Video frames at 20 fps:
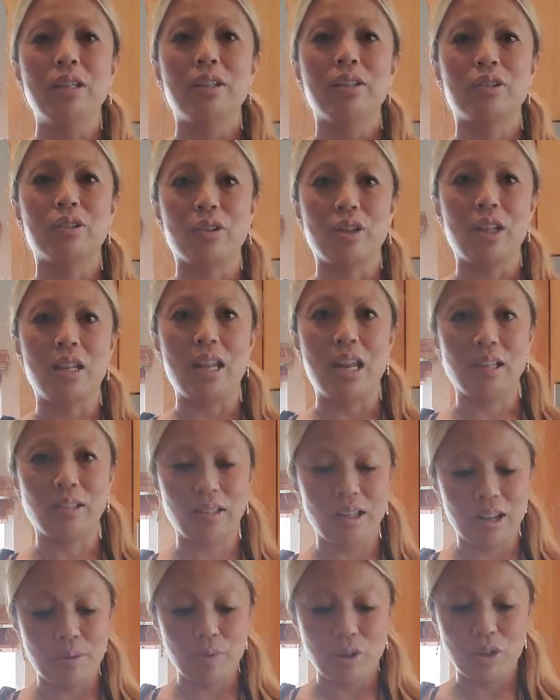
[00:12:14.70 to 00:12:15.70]
So the next
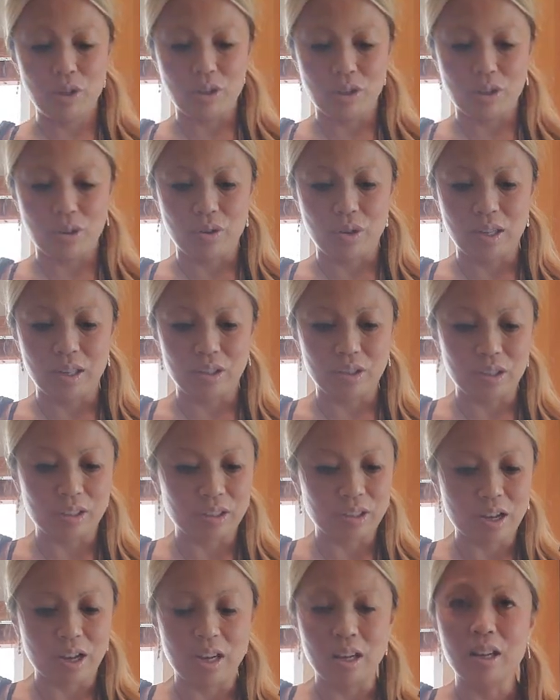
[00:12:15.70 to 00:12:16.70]
thing I'm going to do is just
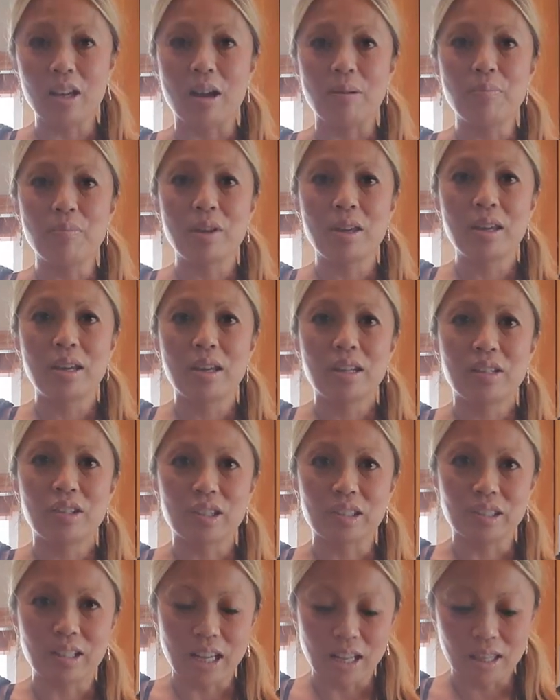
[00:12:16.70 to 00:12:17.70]
cut it up
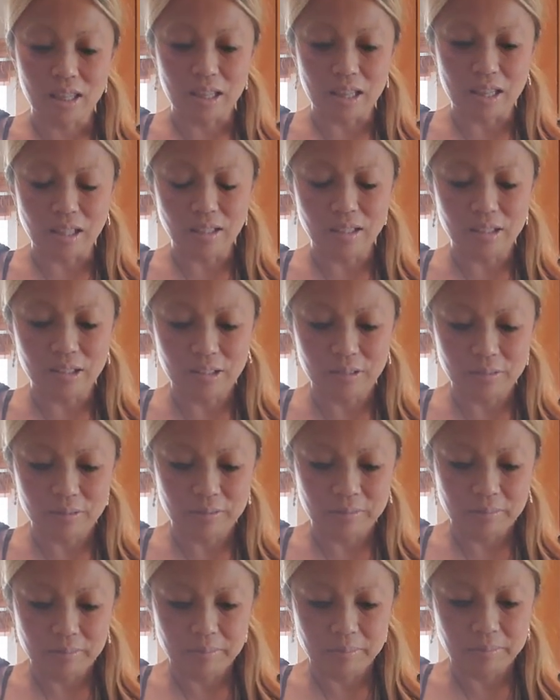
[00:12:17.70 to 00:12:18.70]
just like this.
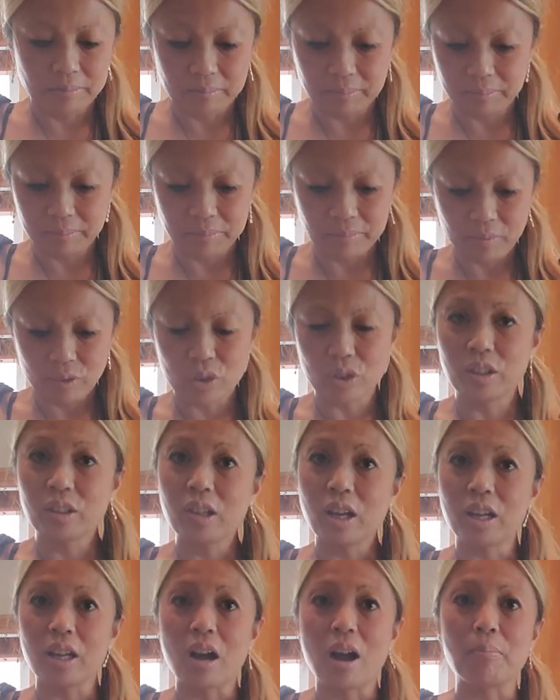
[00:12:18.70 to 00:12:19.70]
Just
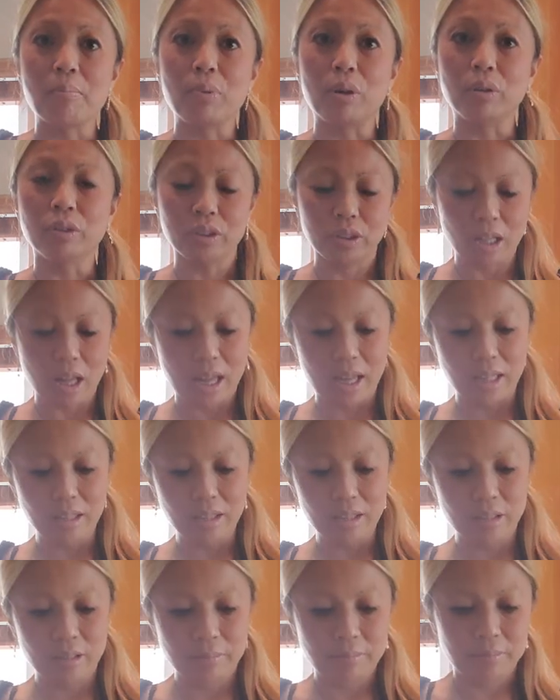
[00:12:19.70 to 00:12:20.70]
cut it on both
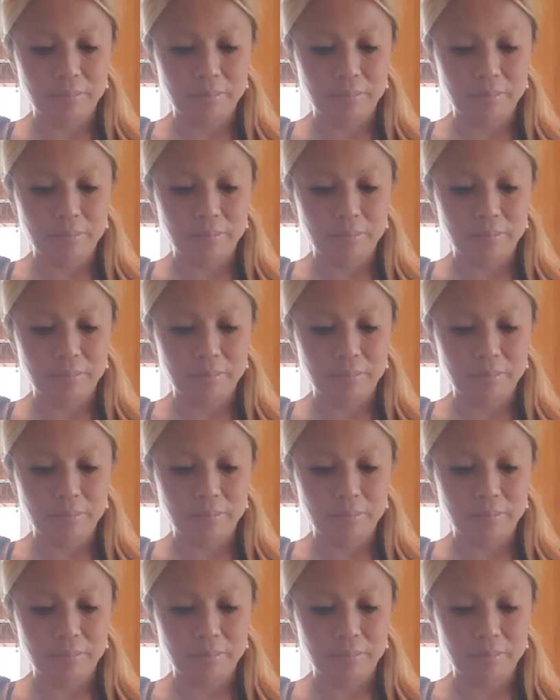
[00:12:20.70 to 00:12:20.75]
sides.